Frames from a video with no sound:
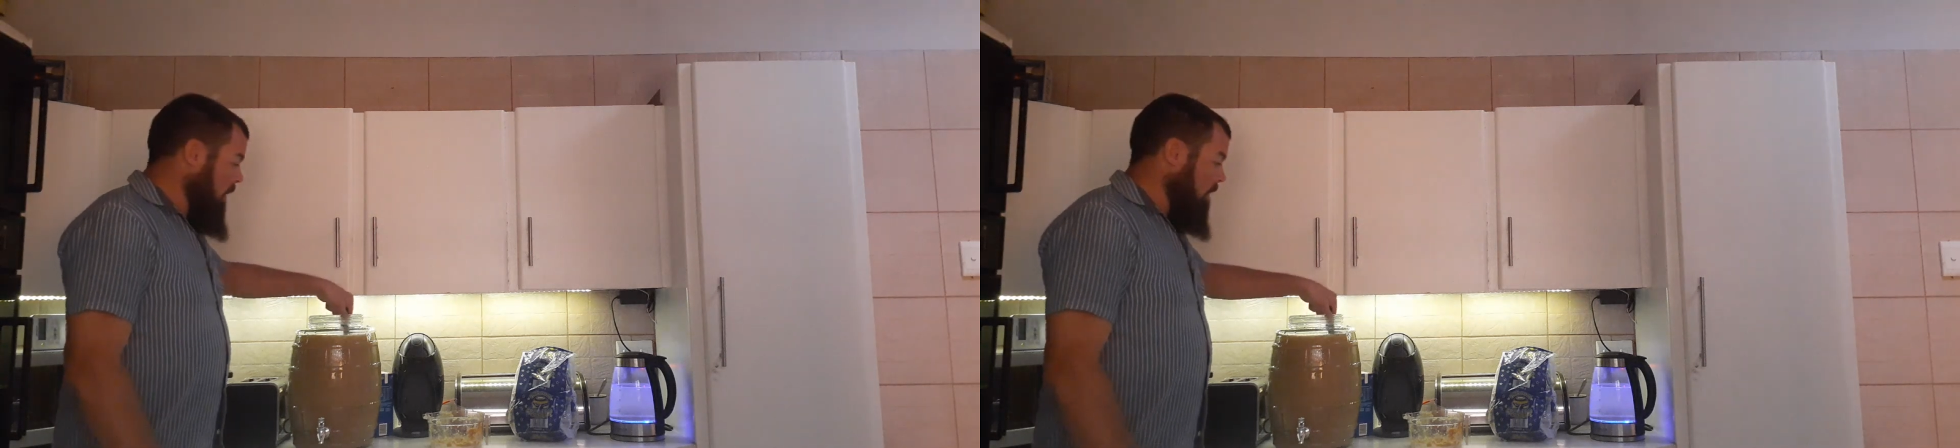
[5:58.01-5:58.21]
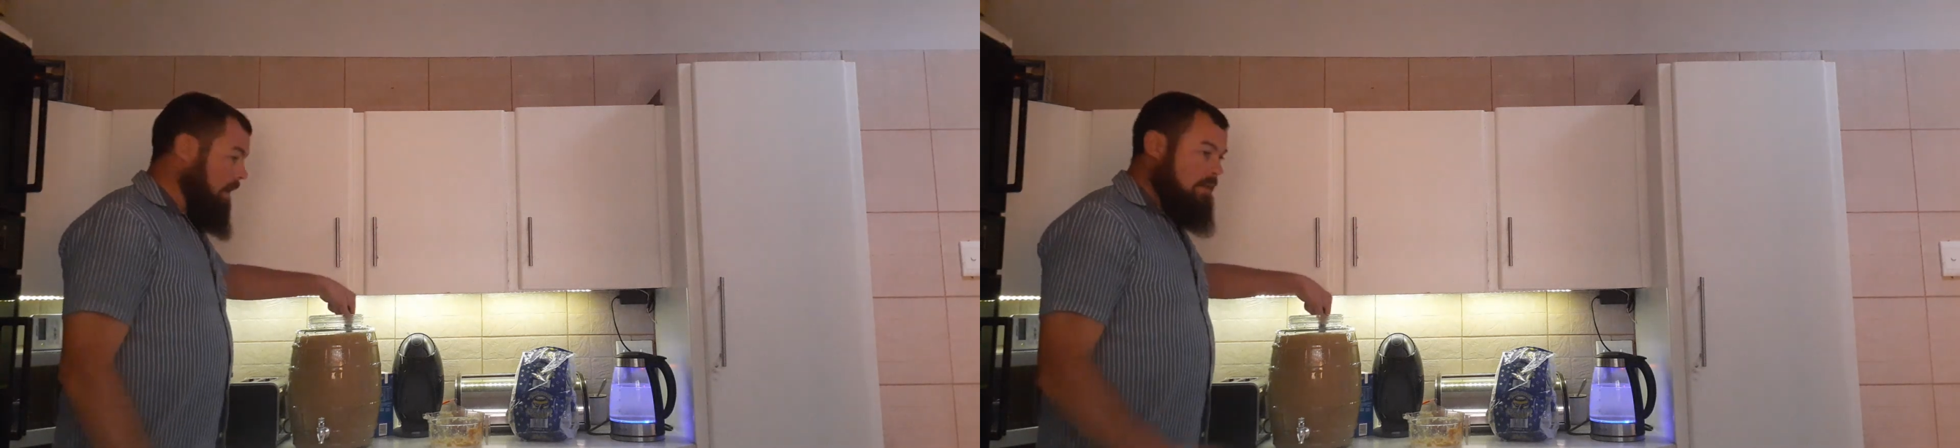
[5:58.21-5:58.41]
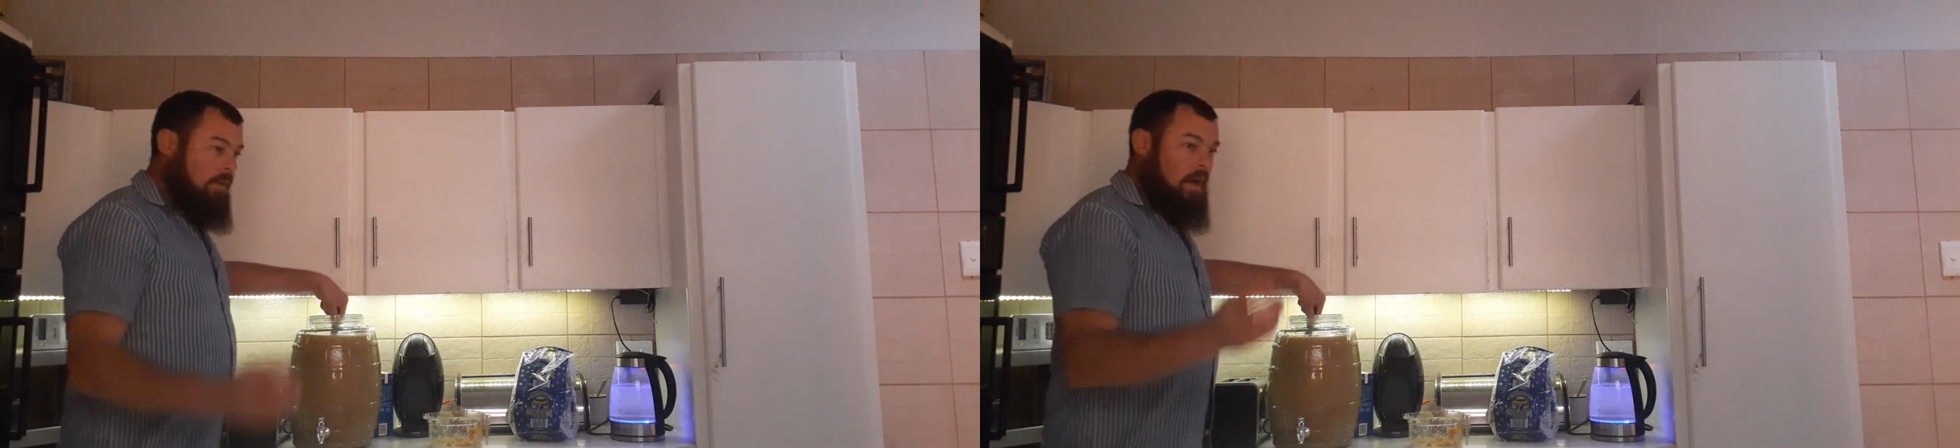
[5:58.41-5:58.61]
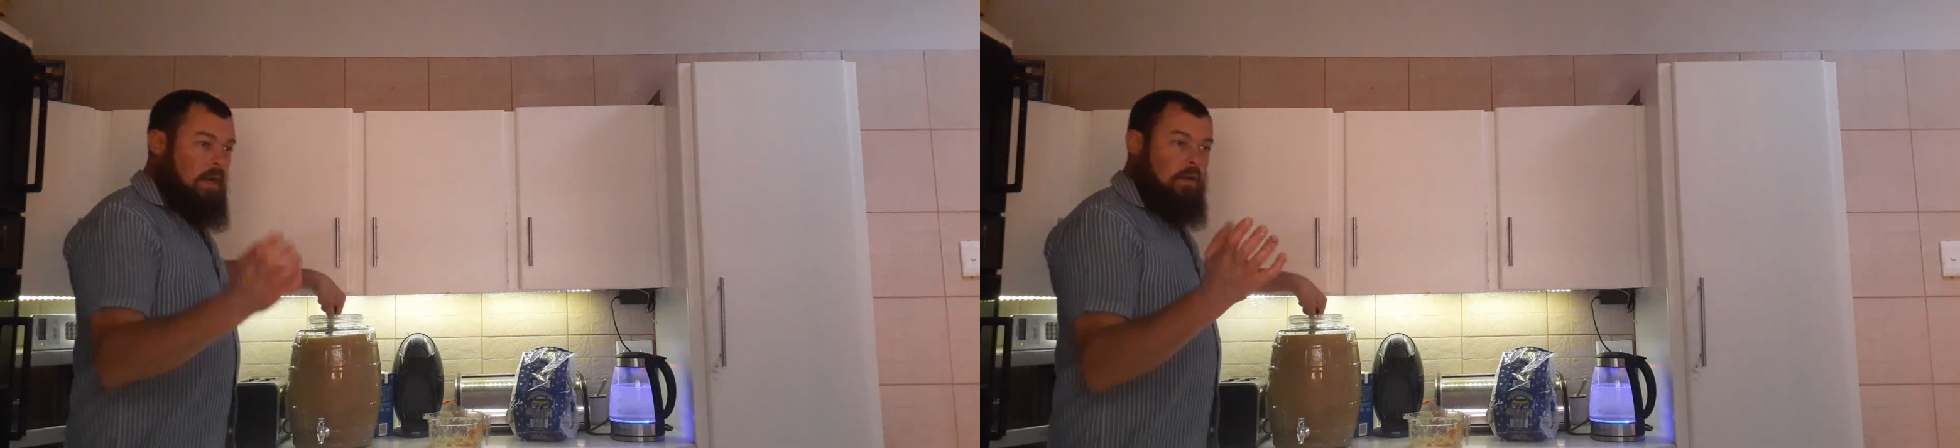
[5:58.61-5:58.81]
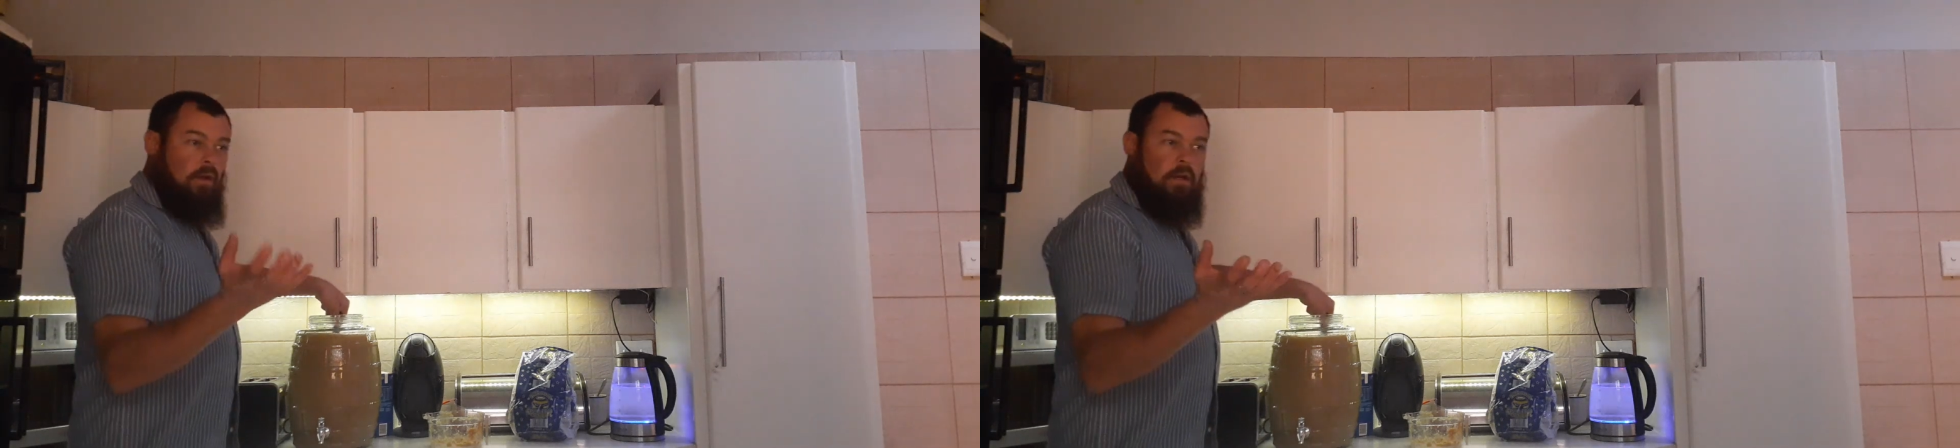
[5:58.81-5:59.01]
That's why
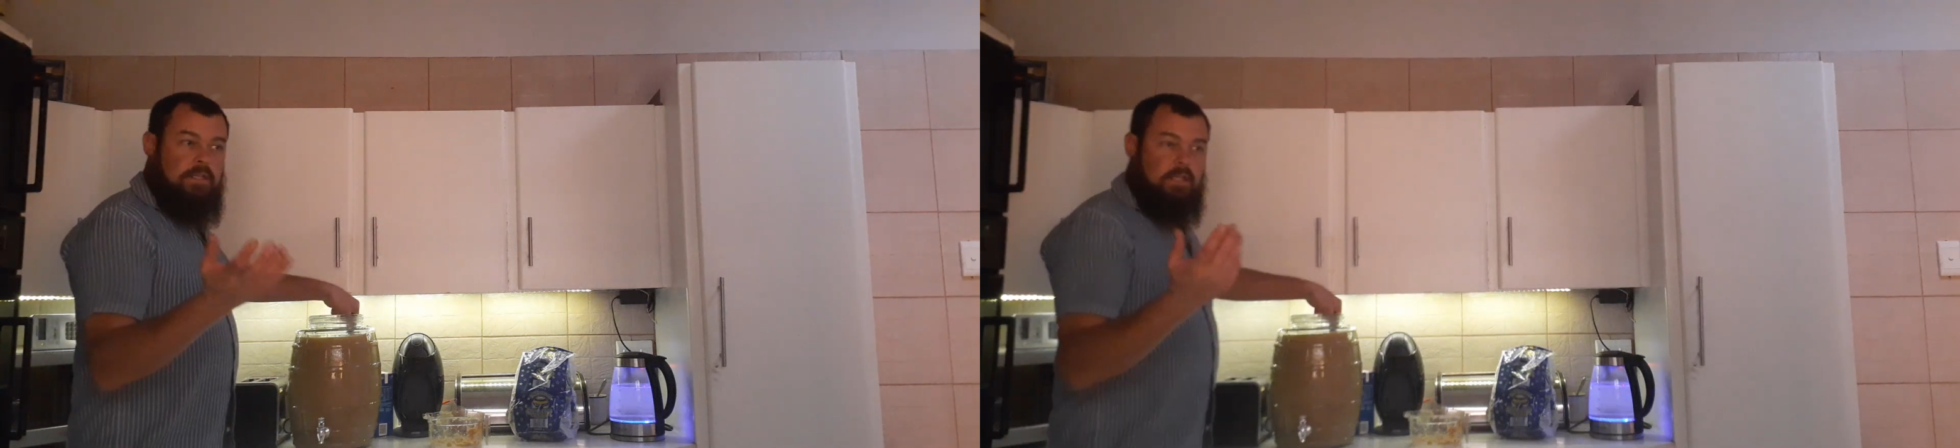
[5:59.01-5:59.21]
a glass